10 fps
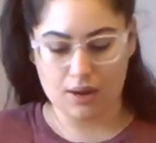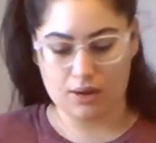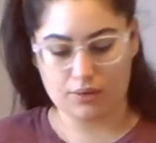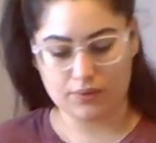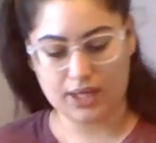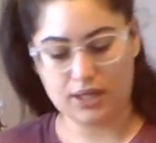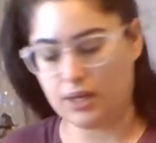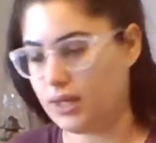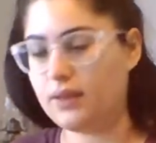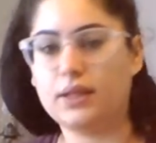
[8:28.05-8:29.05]
Okay,
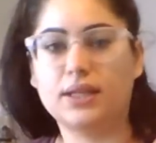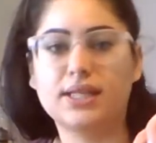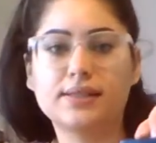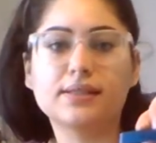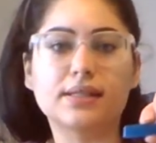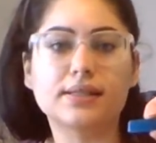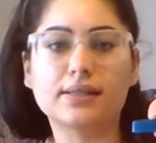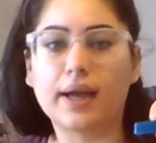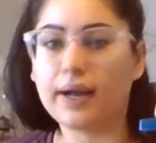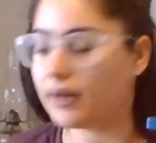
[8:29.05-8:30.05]
and then this is
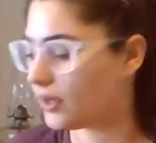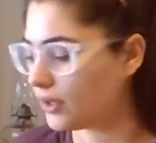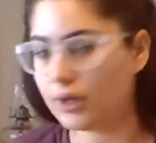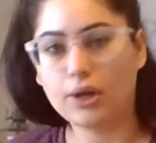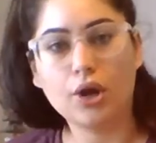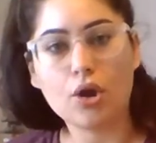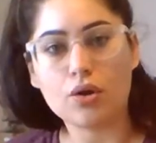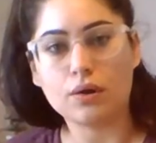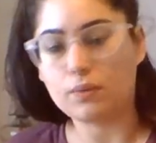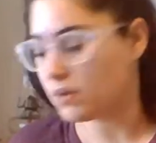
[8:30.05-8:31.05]
our
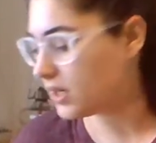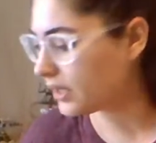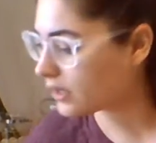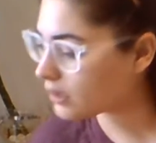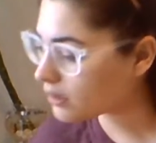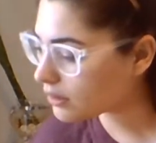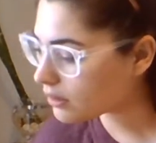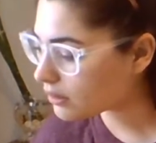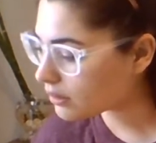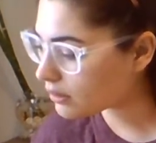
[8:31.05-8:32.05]

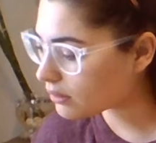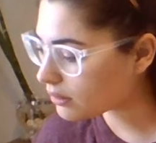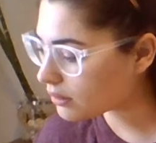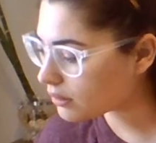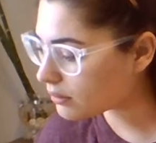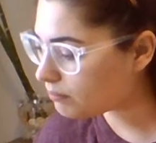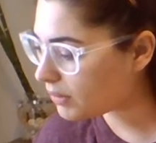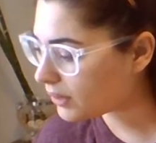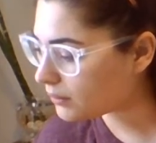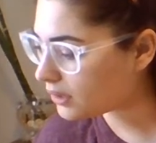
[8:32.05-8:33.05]
1 by
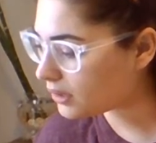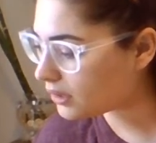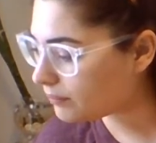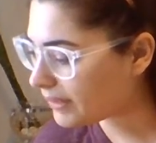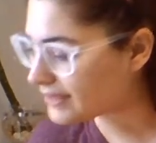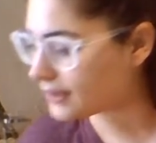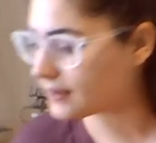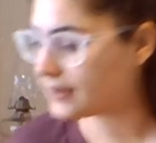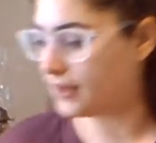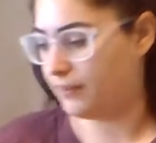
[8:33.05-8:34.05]
1 by 6
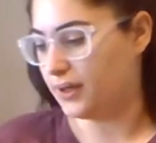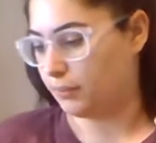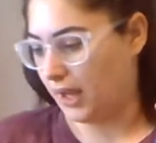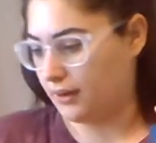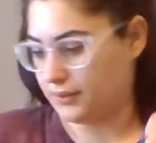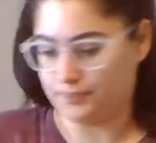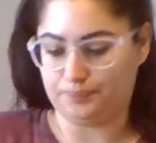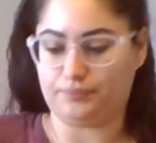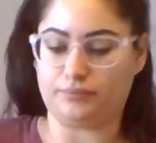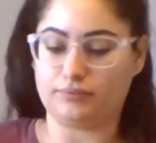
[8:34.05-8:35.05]
centimeter block.
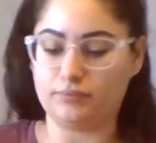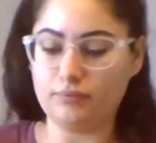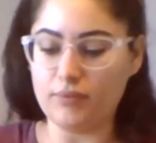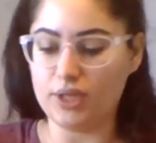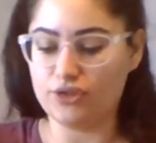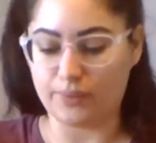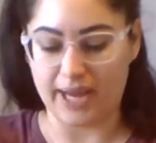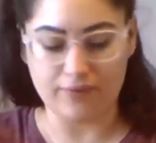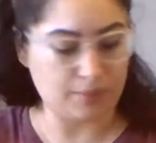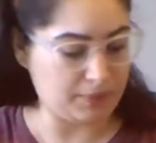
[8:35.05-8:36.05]
So we
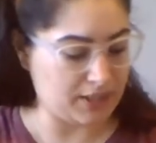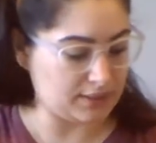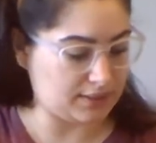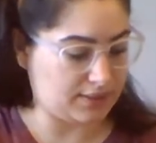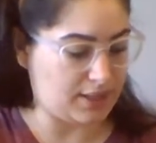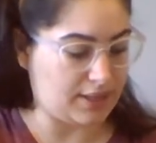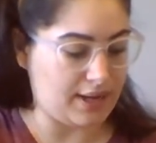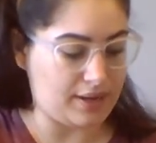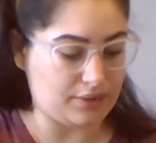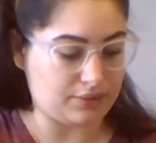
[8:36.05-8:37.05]
have our blocks cut
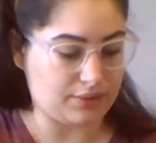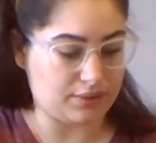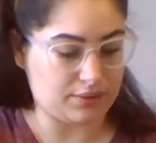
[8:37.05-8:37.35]
out.